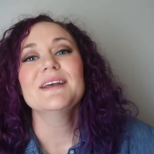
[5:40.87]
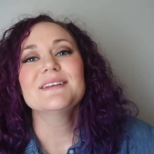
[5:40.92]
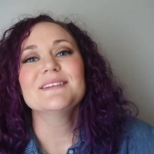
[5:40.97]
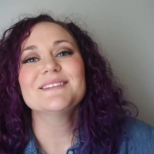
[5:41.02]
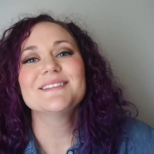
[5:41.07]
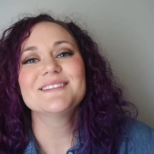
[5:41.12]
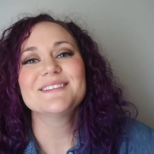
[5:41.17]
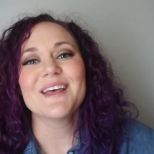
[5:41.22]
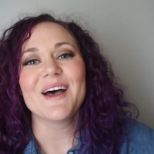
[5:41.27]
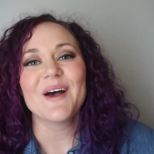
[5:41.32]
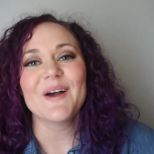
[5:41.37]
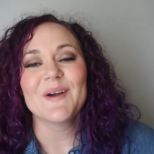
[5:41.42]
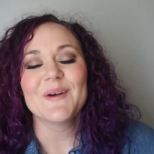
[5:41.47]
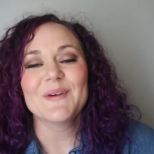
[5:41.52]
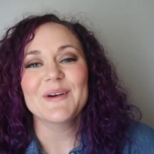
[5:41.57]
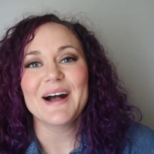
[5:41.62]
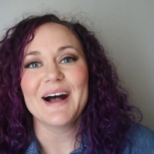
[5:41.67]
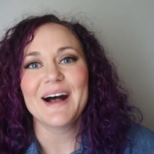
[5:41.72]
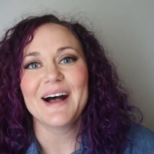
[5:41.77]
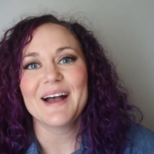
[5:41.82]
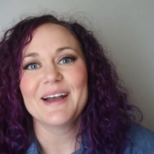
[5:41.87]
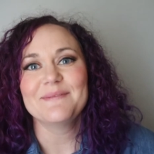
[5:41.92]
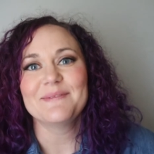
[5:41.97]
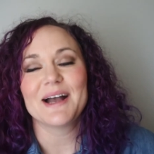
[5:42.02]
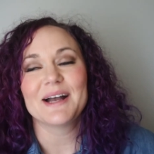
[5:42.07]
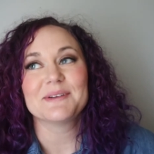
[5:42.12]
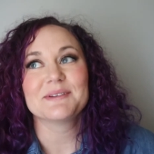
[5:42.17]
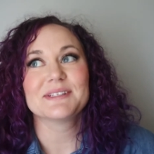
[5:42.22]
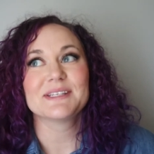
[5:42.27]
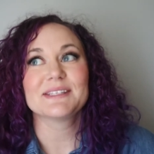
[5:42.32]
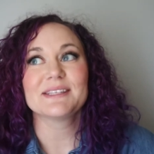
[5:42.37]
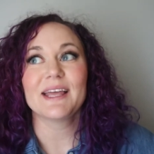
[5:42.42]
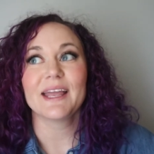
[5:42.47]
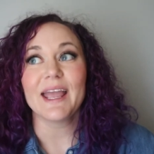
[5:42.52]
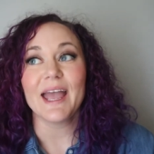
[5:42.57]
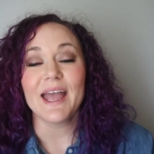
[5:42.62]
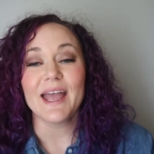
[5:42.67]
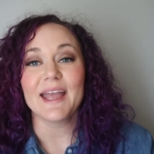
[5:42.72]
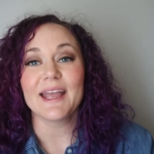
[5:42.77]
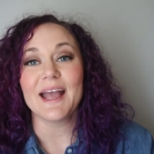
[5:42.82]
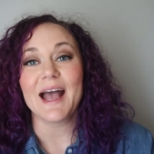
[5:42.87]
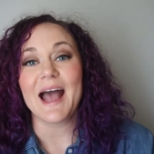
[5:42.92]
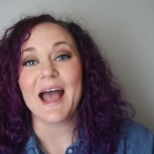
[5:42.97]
So I was just like, hey,